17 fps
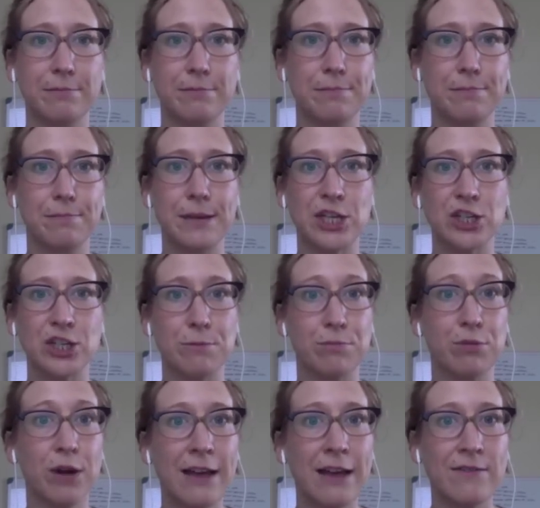patient
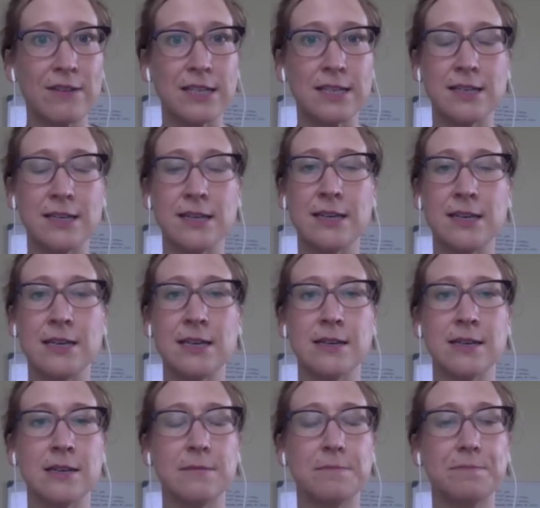privacy
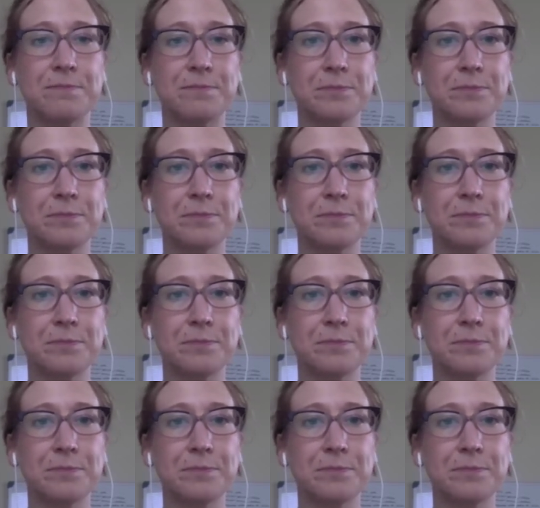and